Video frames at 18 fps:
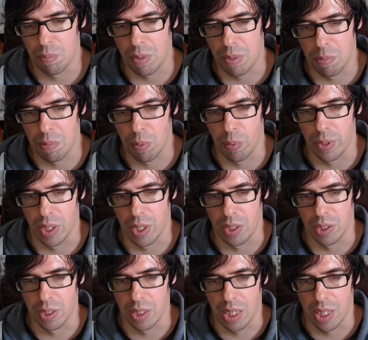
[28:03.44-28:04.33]
people would
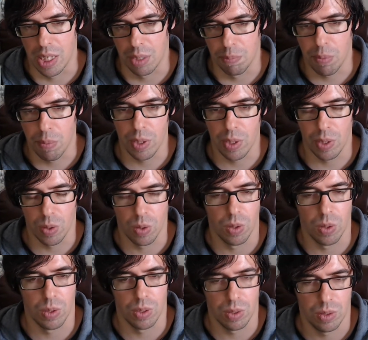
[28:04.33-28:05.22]
understand
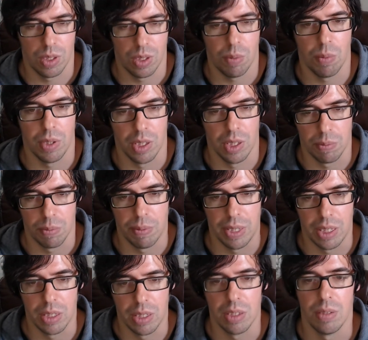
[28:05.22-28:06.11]
polyglot, someone that
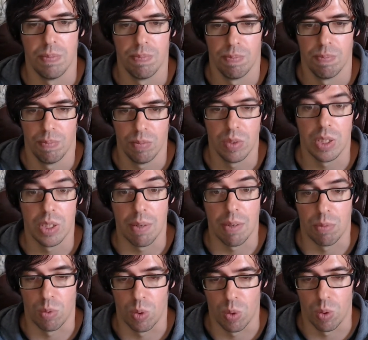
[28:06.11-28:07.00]
speaks
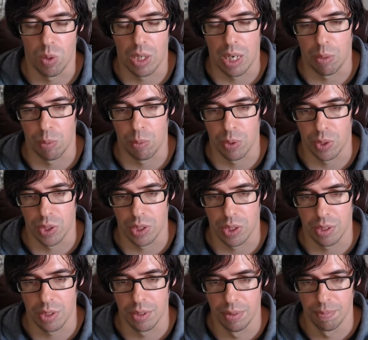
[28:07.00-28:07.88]
several
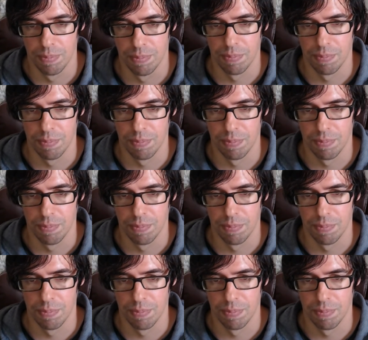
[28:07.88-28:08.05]
languages.